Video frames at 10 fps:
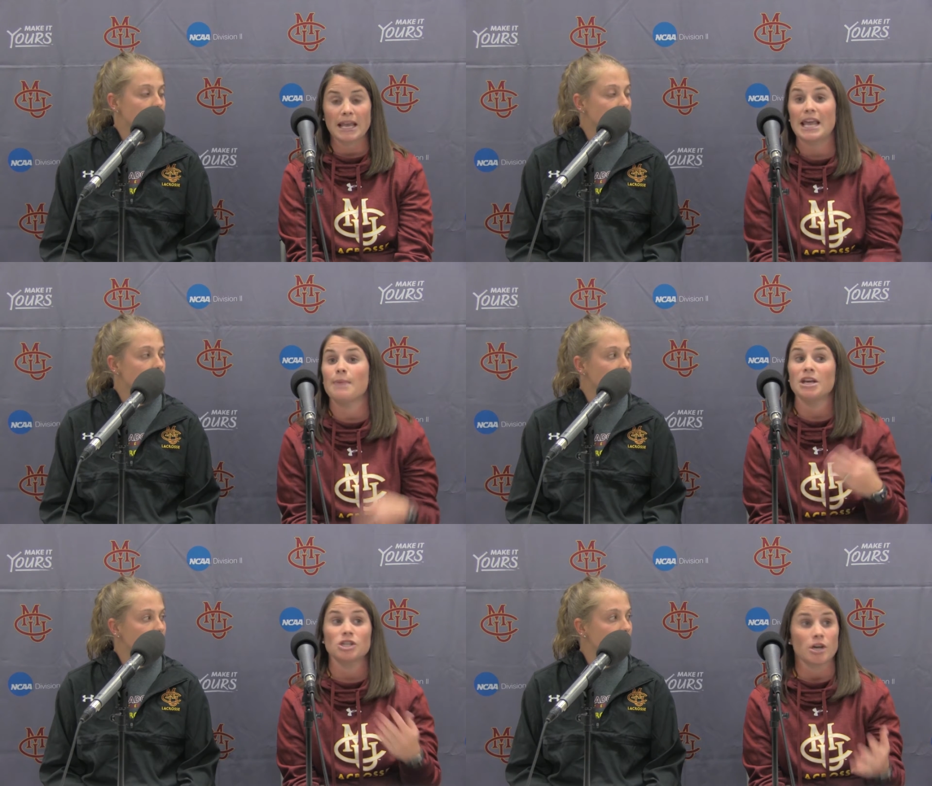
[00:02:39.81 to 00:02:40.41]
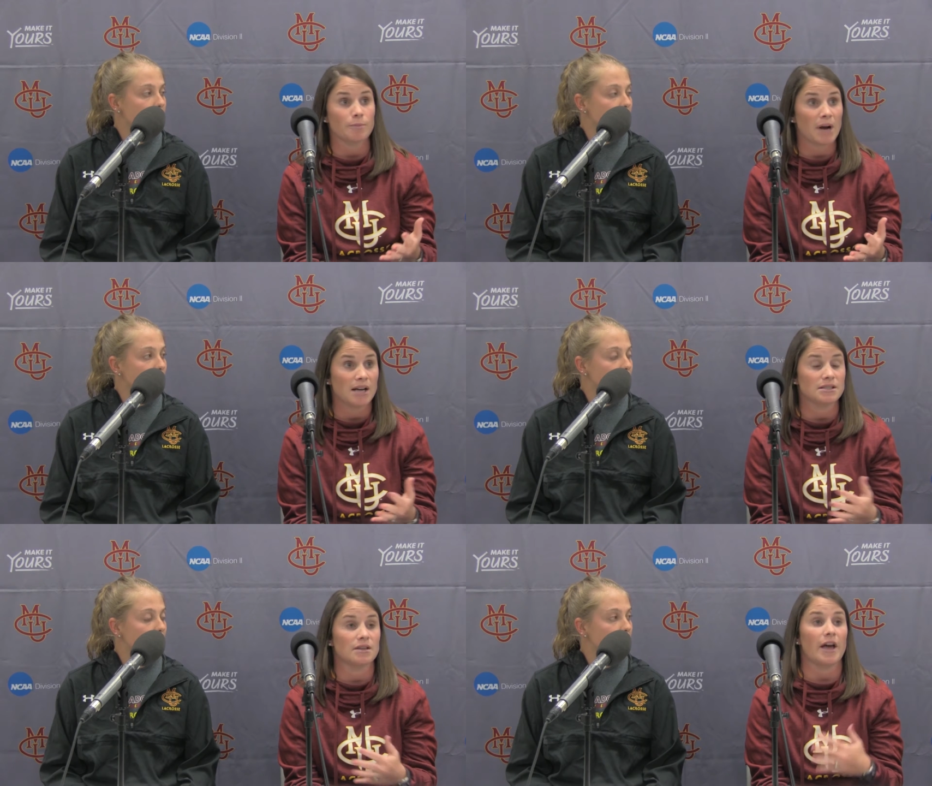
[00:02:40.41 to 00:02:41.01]
Speaker 1: keeping each other
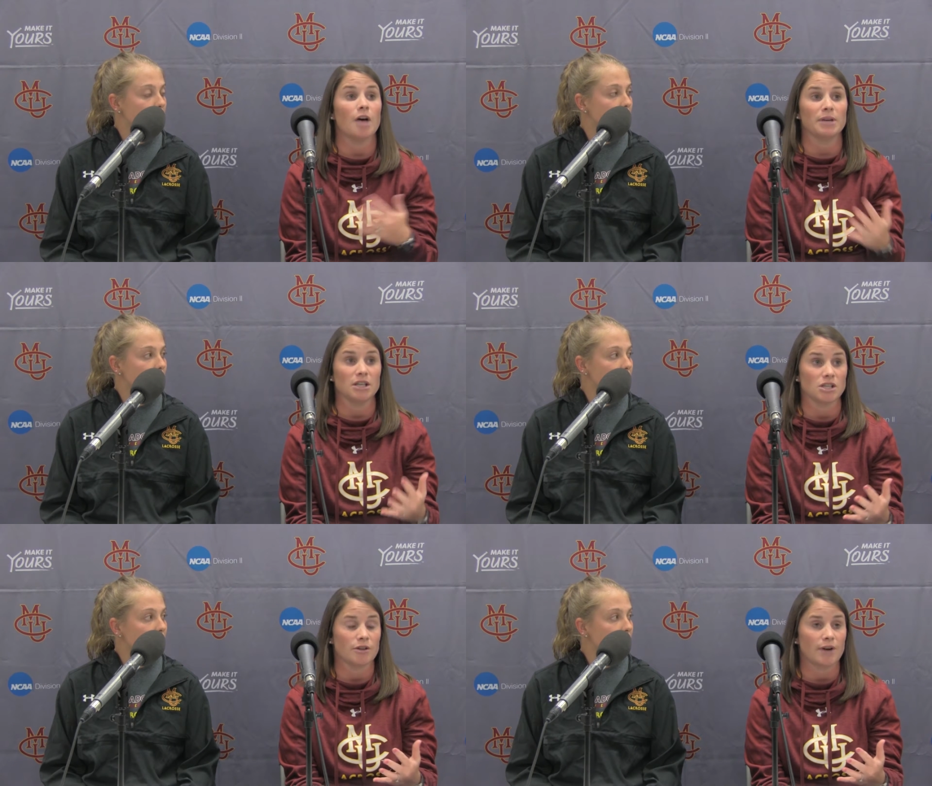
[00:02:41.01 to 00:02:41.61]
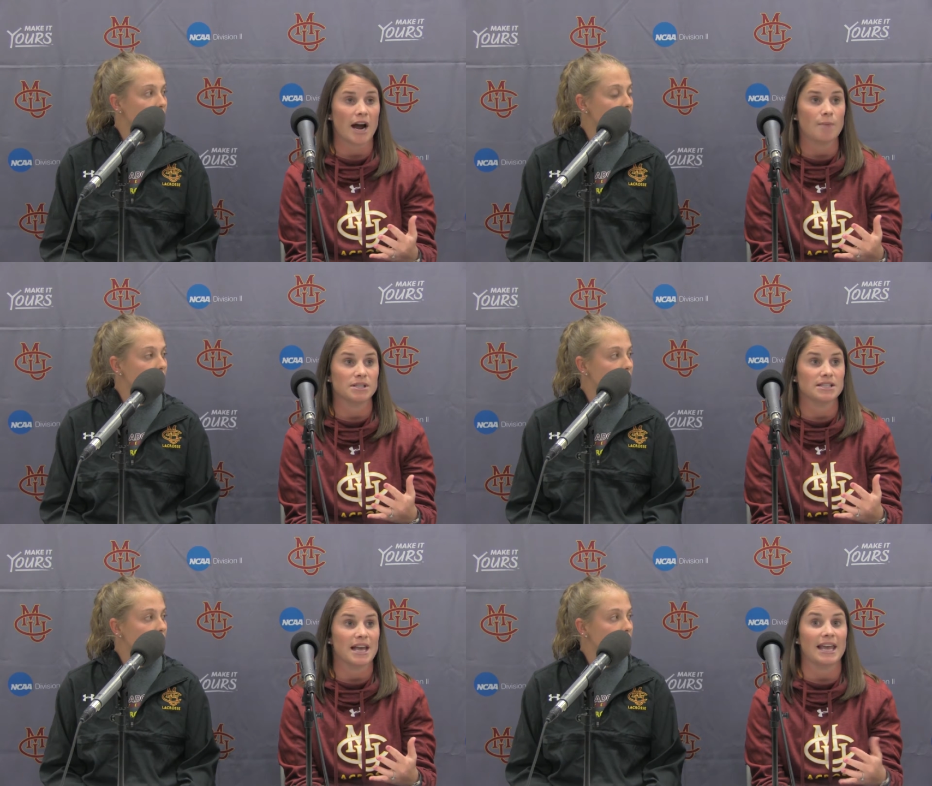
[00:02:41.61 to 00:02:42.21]
positive, helping each other out,
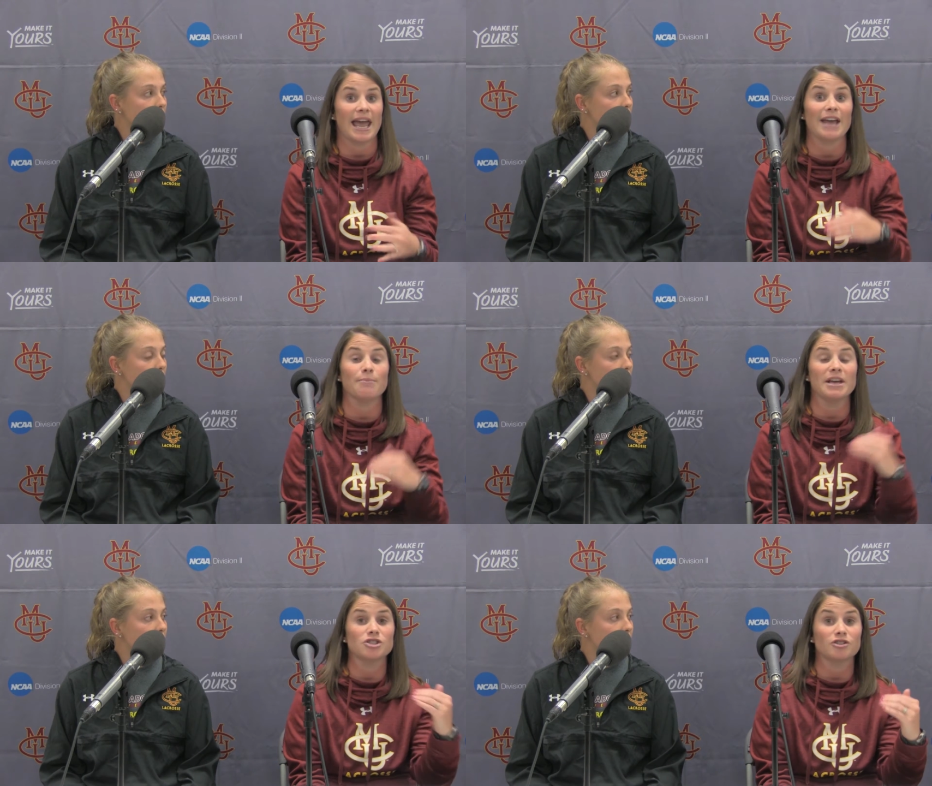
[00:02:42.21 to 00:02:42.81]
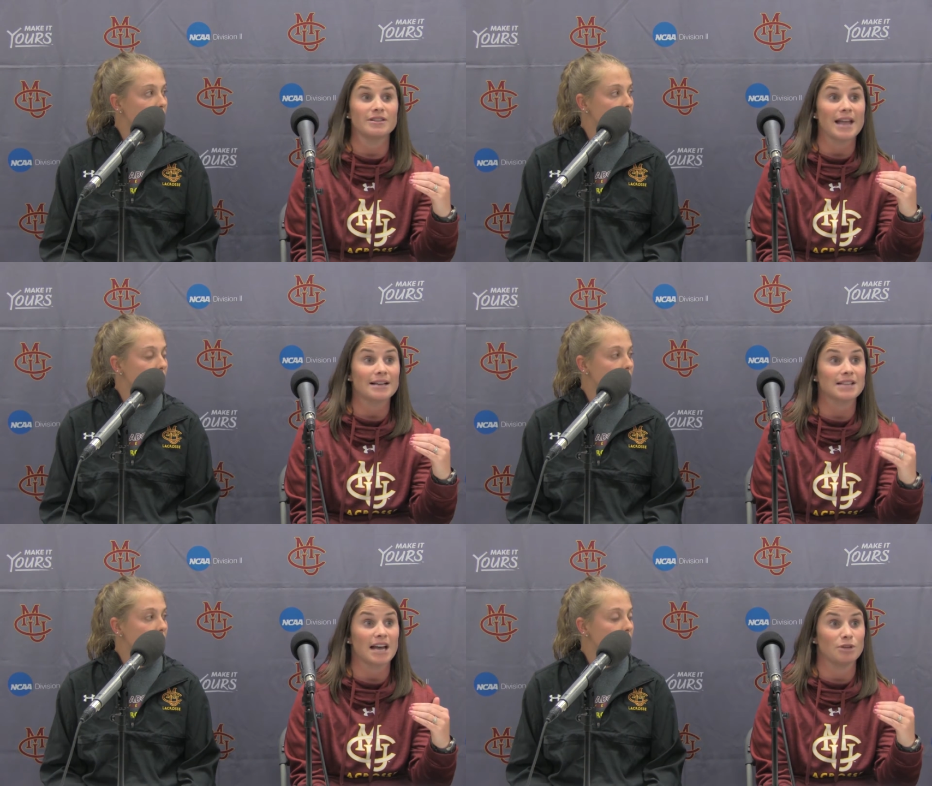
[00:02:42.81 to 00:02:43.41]
but saying, hey, make sure
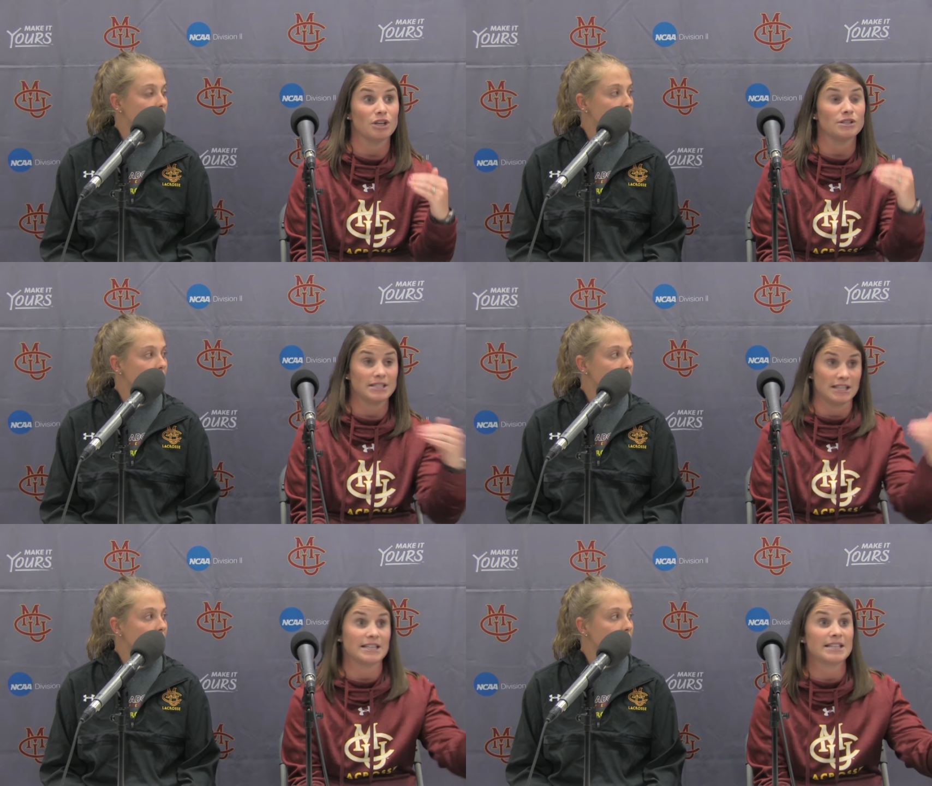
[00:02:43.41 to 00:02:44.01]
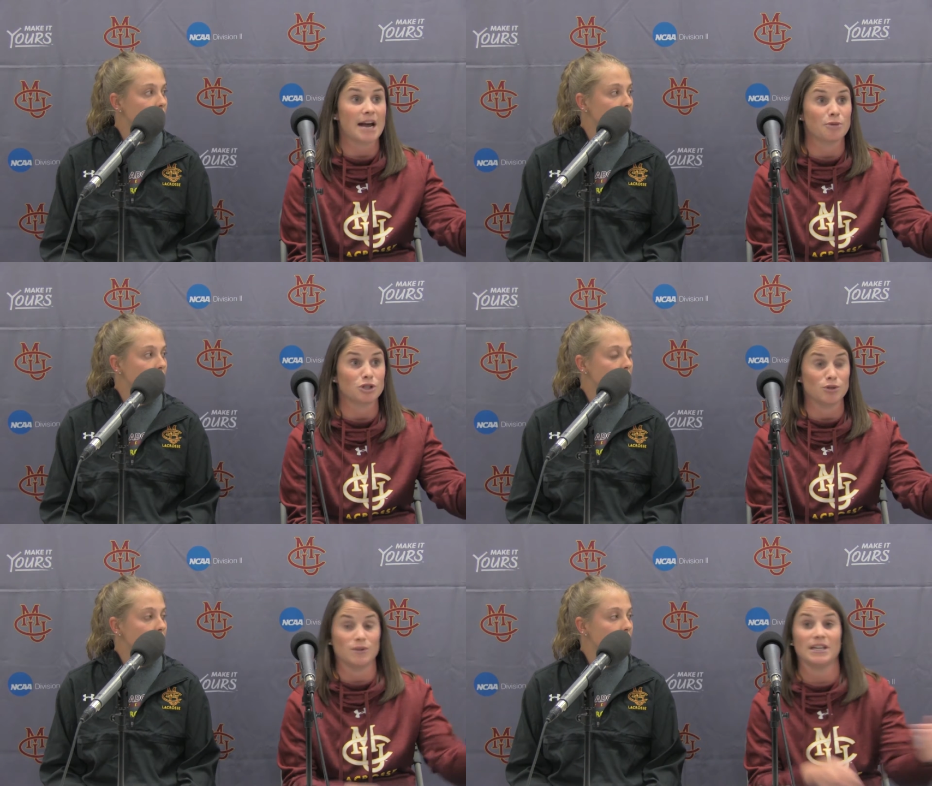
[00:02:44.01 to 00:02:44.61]
next time you see this
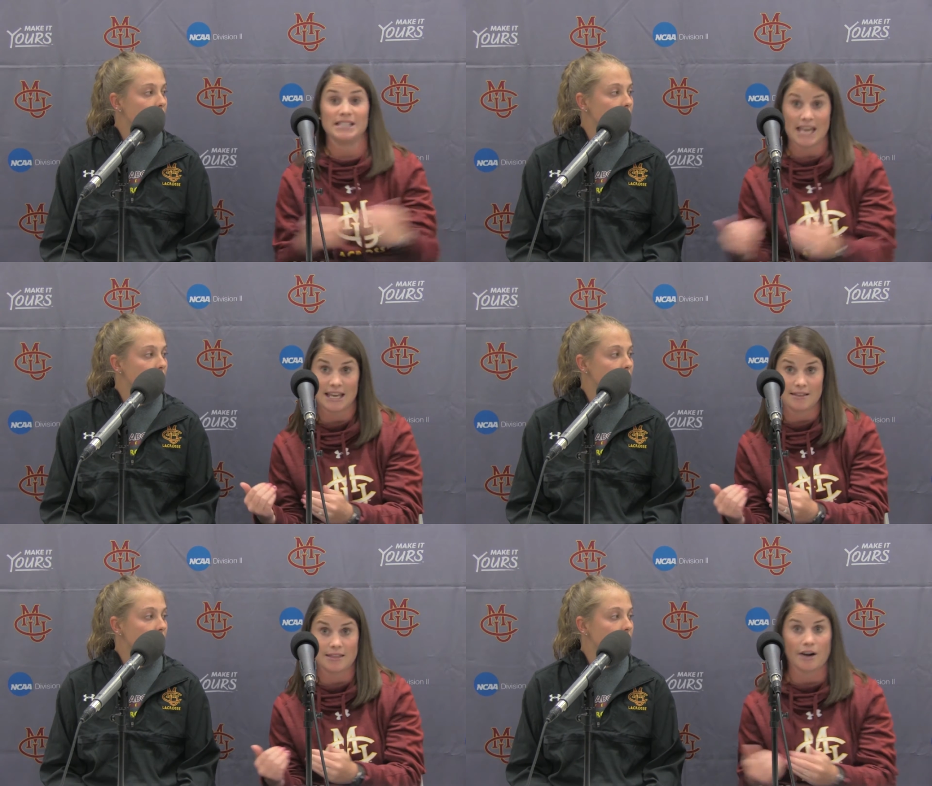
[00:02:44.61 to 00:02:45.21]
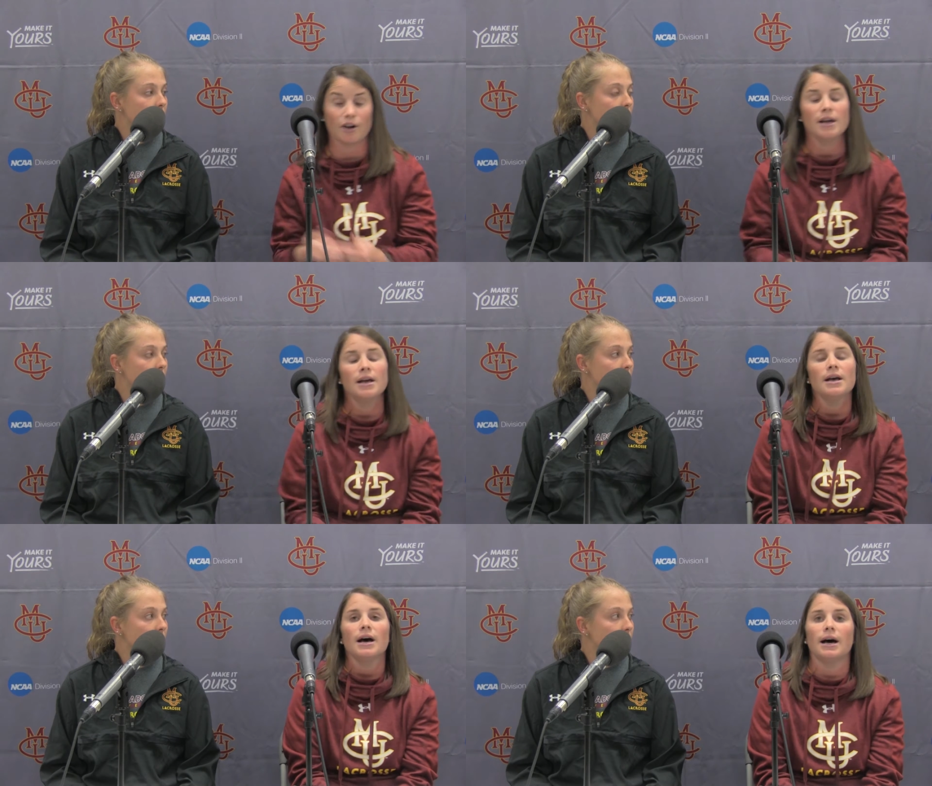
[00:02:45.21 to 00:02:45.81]
opportunity, take it there.
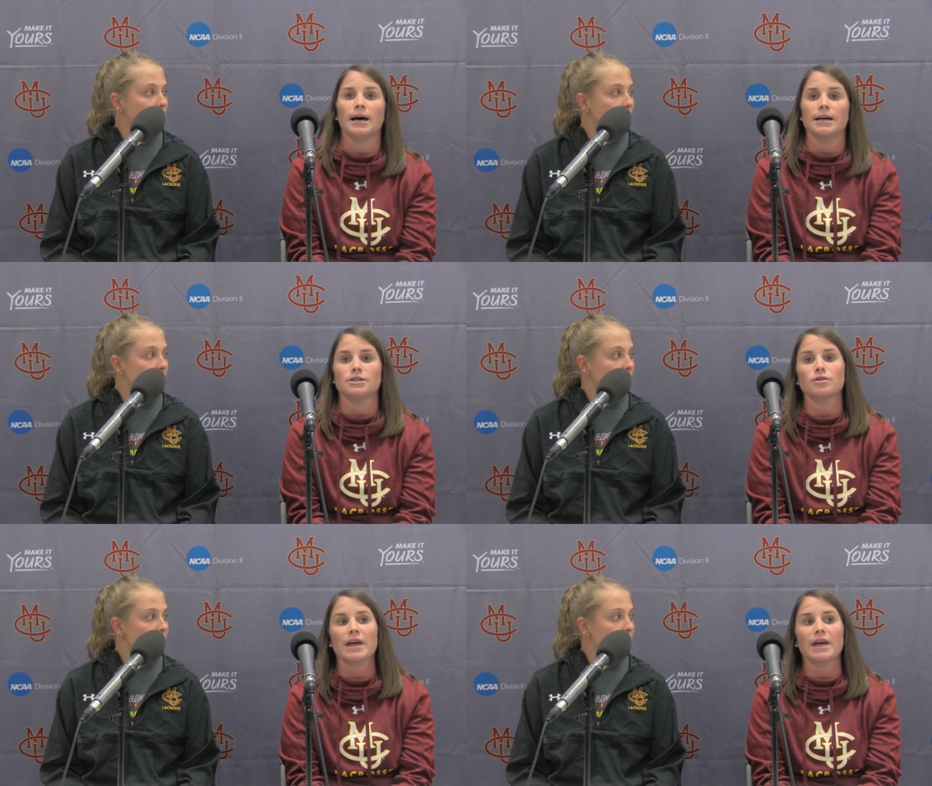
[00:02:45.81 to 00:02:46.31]
Uh, so